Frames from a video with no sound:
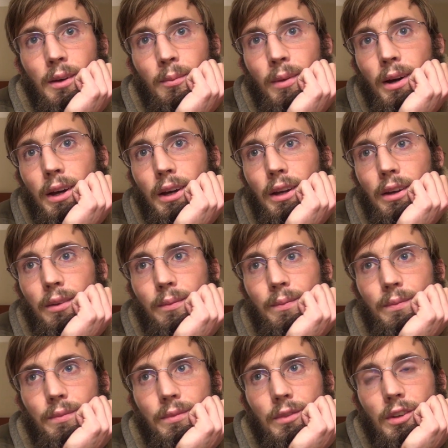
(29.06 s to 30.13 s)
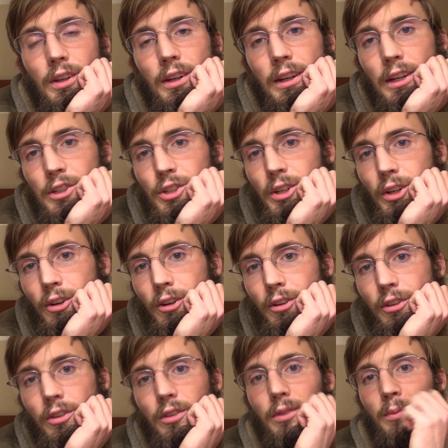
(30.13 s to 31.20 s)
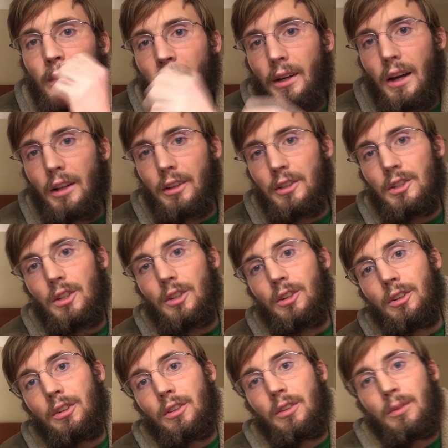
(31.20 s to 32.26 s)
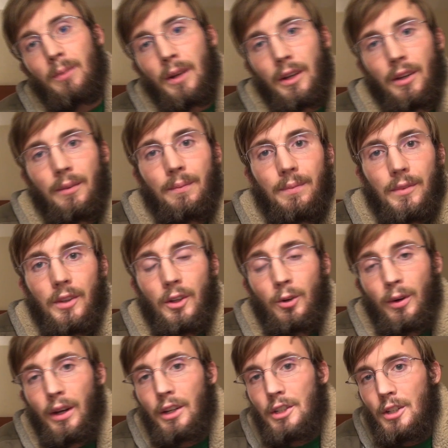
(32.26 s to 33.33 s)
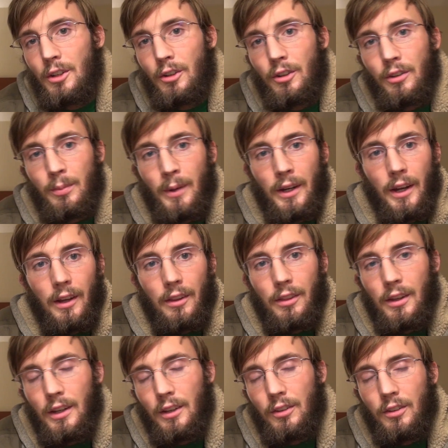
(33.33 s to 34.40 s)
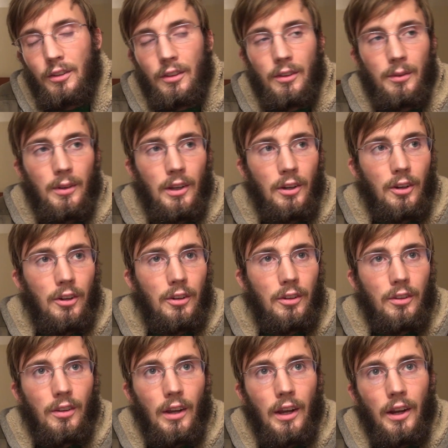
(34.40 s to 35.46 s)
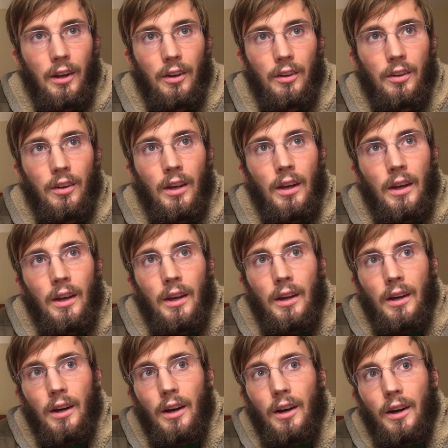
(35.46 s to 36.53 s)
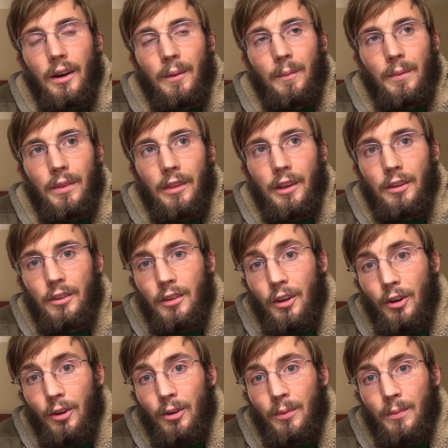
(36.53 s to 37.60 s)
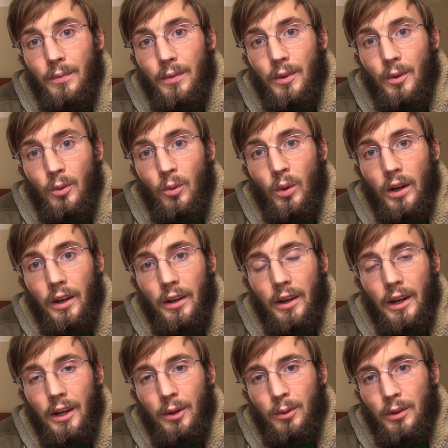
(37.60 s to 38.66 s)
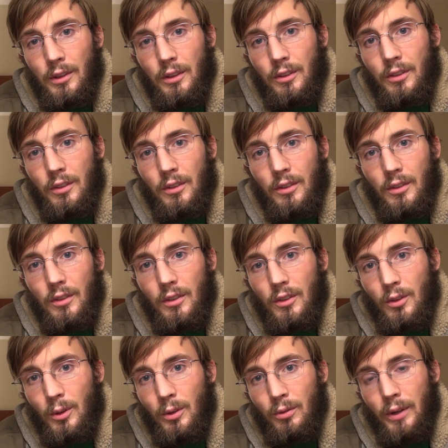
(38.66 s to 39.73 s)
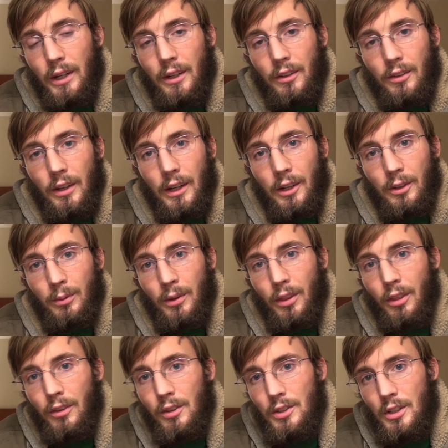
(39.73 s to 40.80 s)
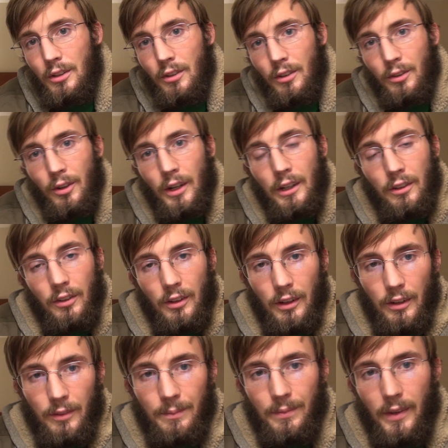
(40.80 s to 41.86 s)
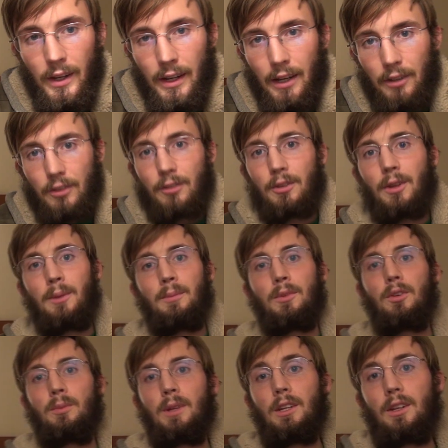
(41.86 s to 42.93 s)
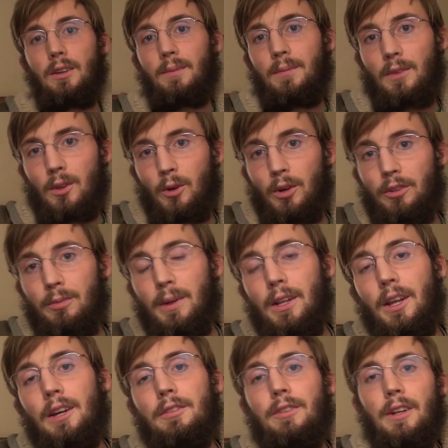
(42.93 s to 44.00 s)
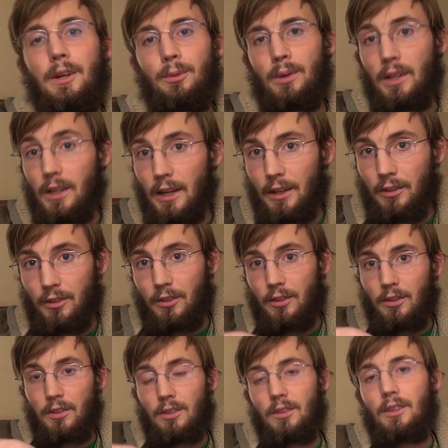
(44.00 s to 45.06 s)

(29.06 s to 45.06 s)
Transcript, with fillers: my teenage years, my college years, my new age years, my atheist years, and uh, this year when I was sort of reconciled with Jesus Christ and I asked Him to be Lord of my life, and I realized